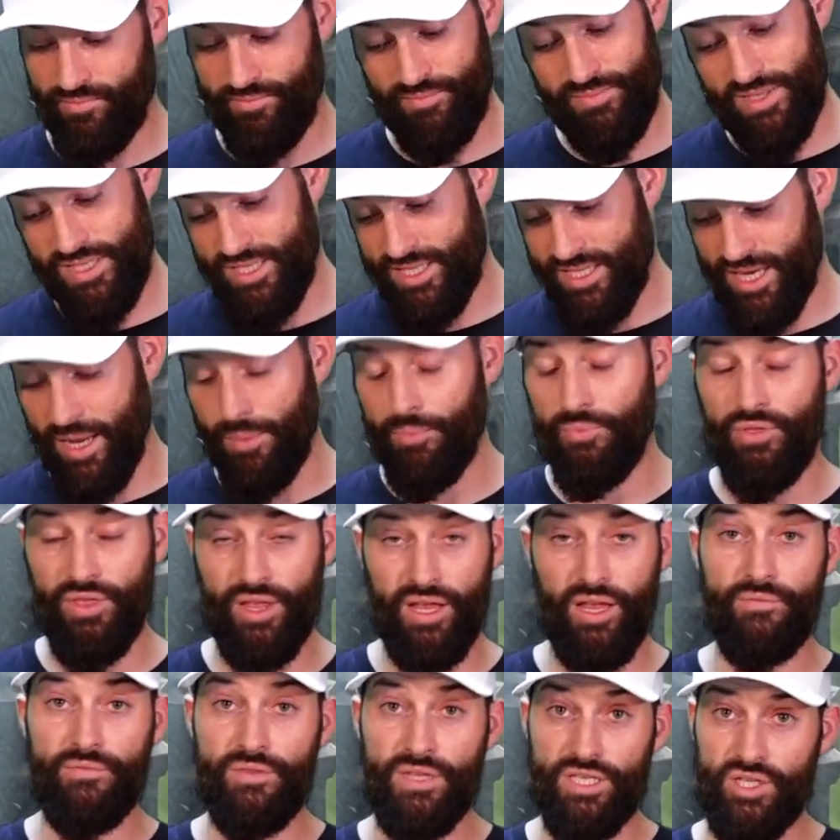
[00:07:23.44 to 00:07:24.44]

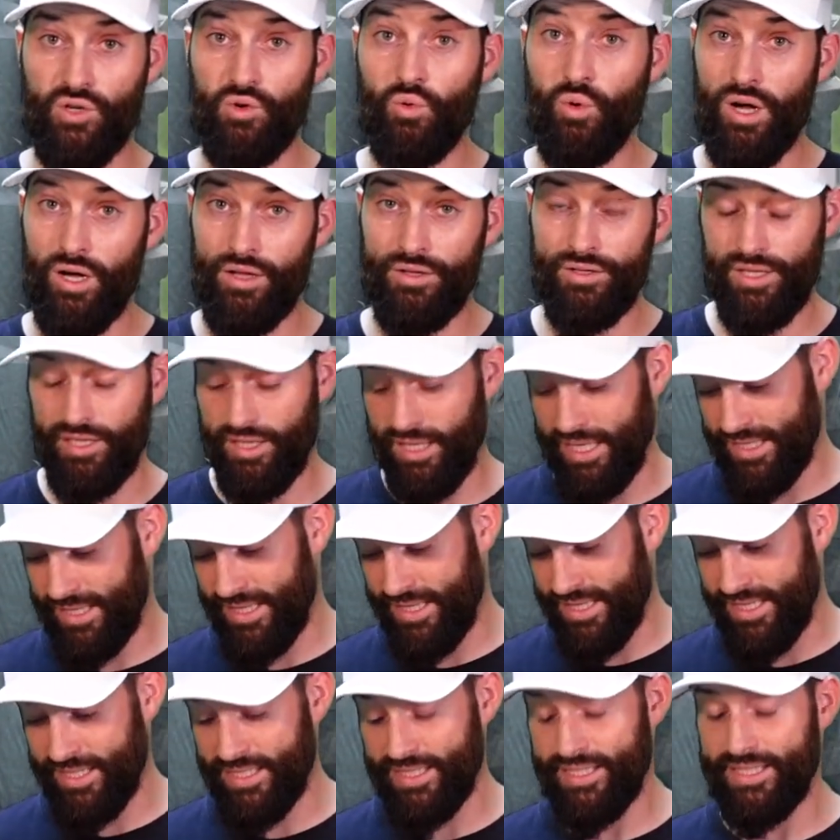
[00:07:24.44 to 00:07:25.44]
something of this quality.
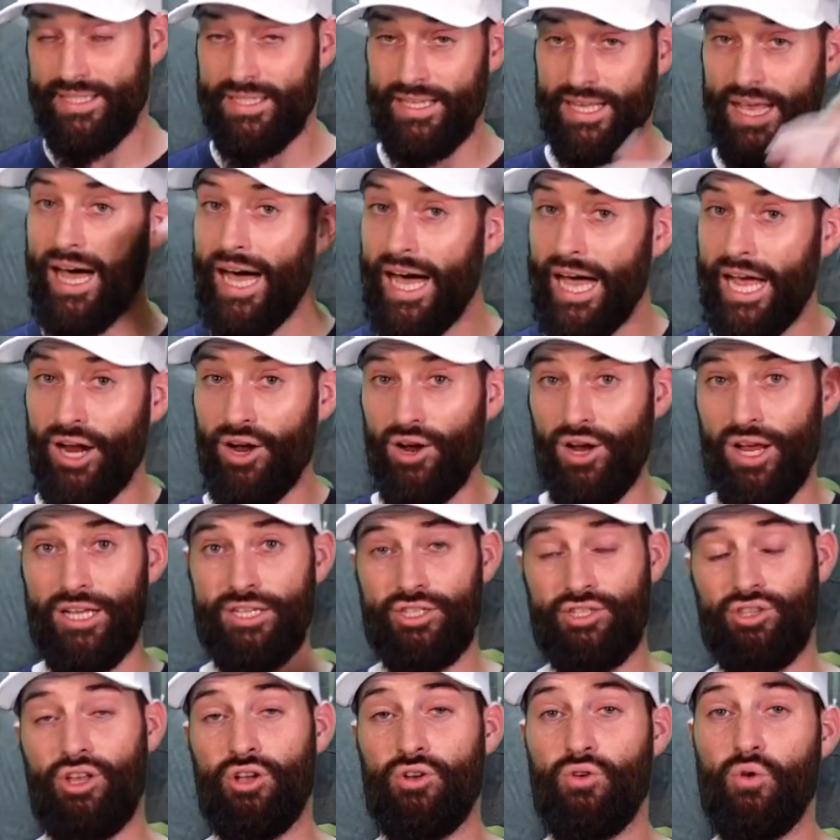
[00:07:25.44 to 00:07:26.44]
Like this is a higher
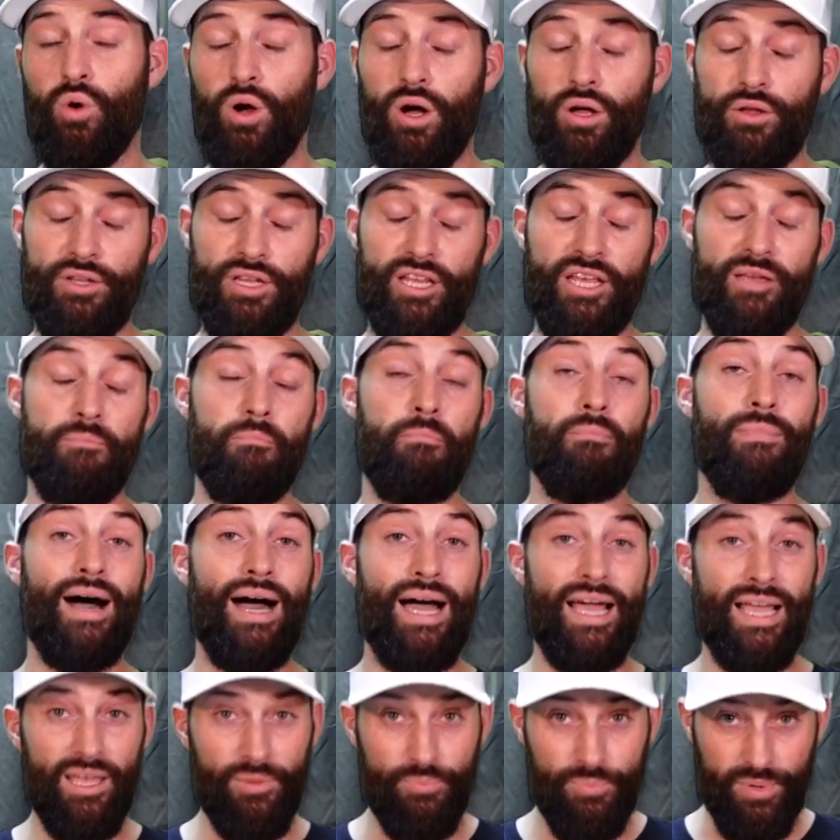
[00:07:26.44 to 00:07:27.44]
echelon quality in
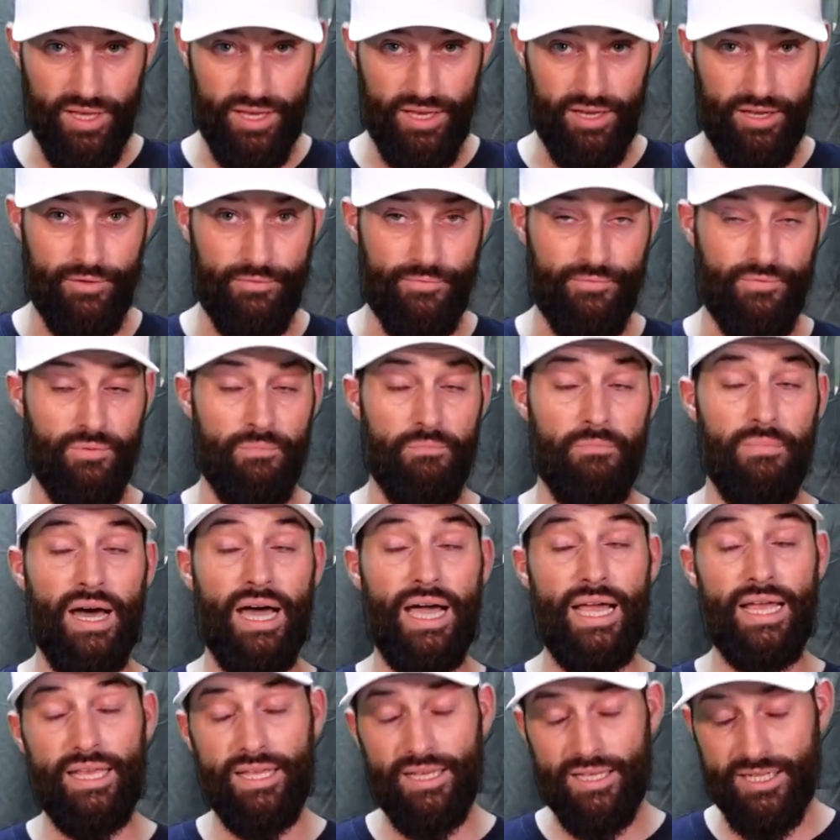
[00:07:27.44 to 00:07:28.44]
my opinion. From
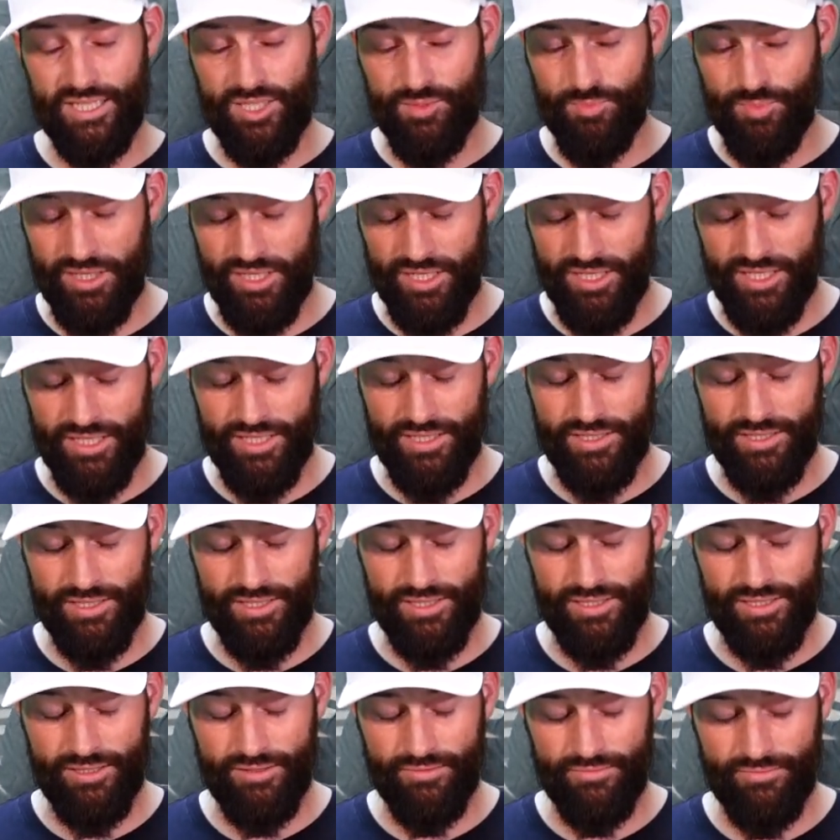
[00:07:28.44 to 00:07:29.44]
my
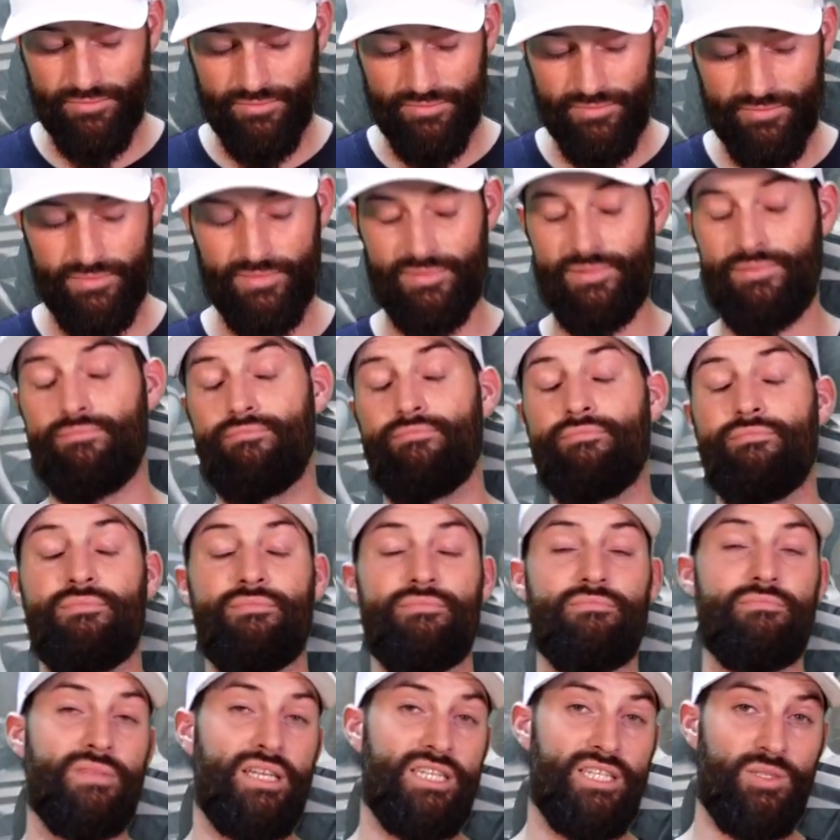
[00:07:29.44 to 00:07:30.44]
experience,
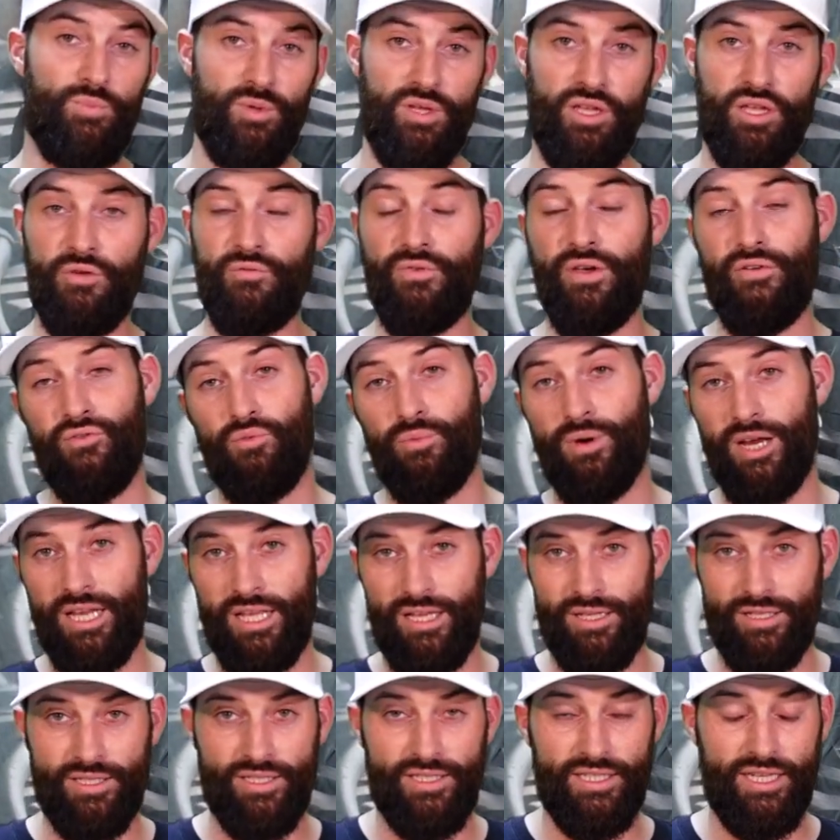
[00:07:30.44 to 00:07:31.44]
not speaking of
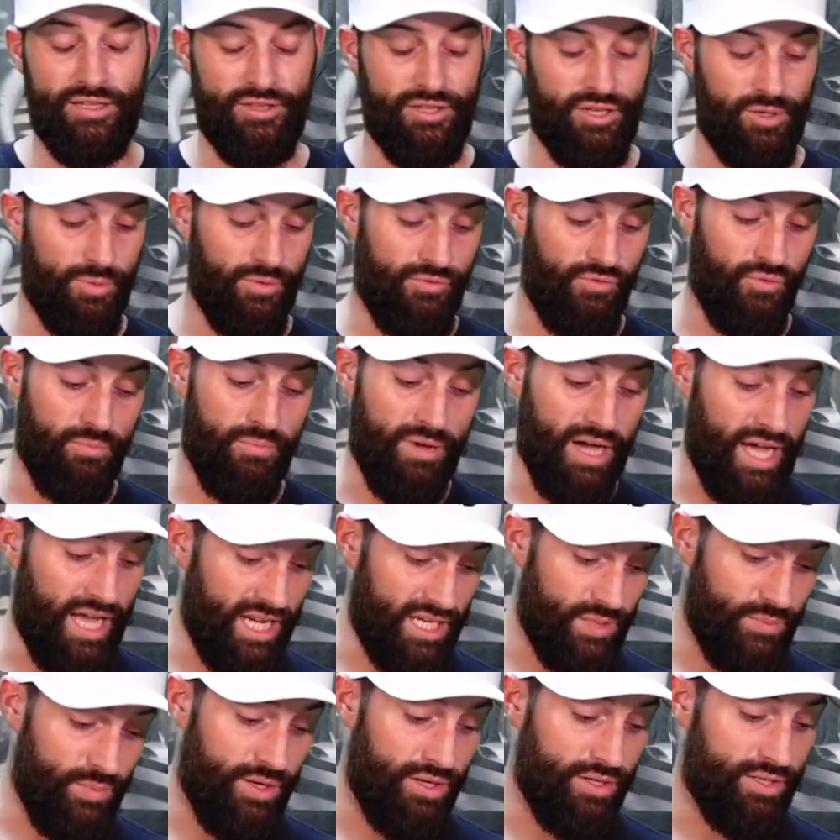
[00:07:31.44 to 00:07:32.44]
everybody else's out there, but from my
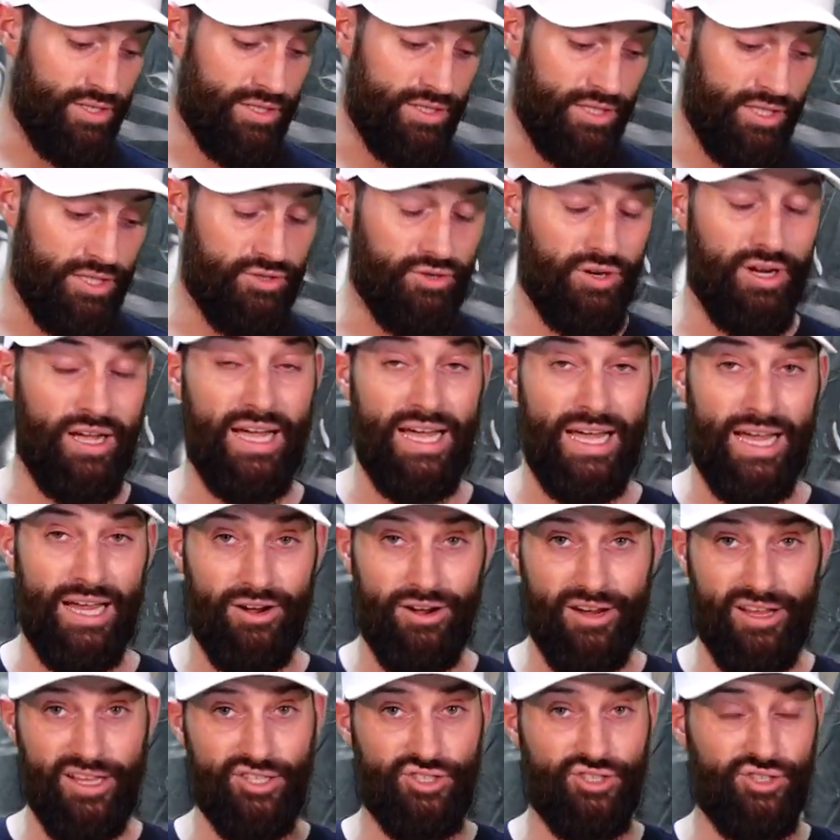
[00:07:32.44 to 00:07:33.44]
experience, these are a
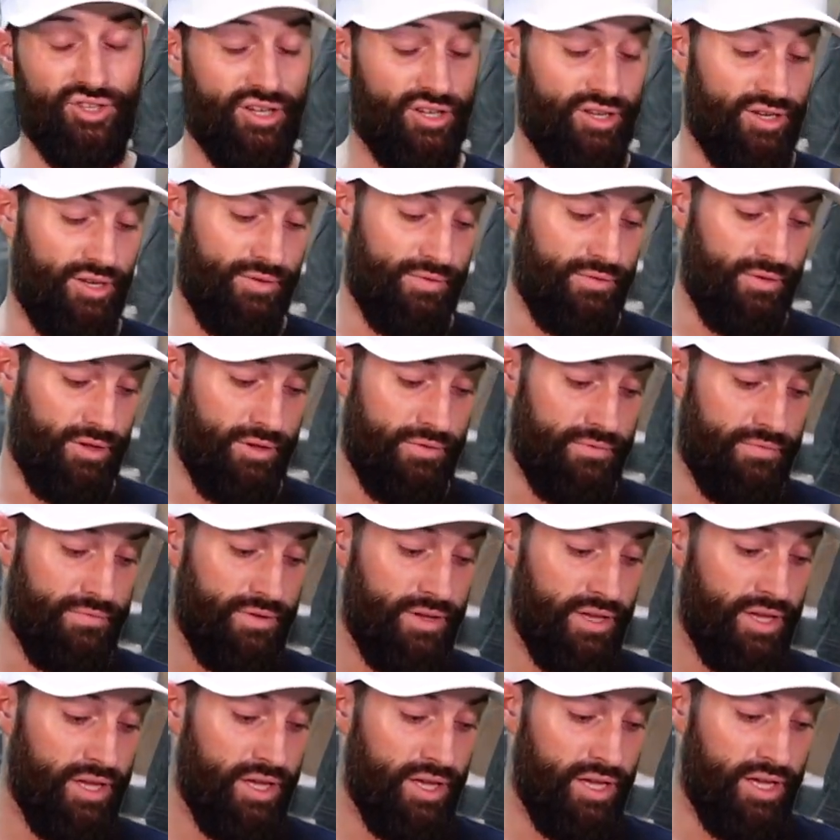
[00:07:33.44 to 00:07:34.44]
higher echelon of, of,
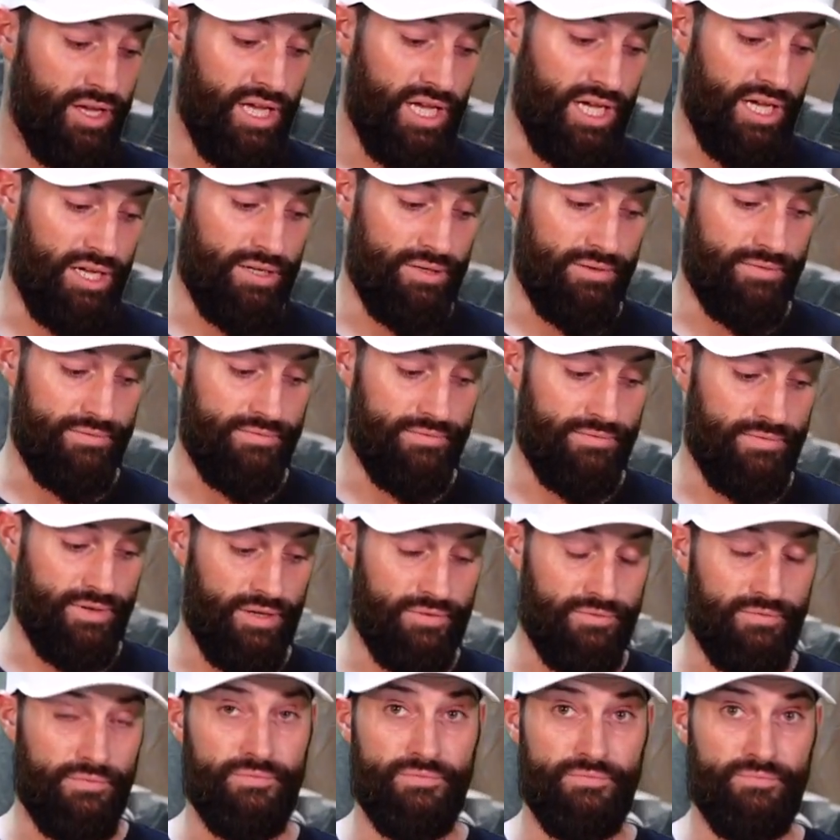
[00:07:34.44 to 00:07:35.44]
of,
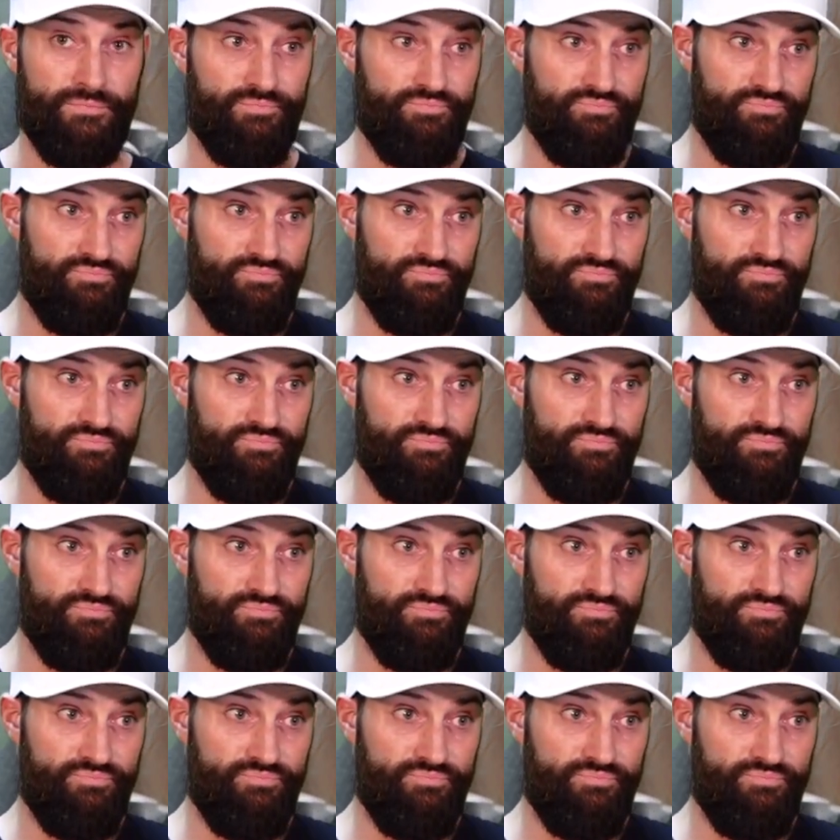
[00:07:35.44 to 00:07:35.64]
of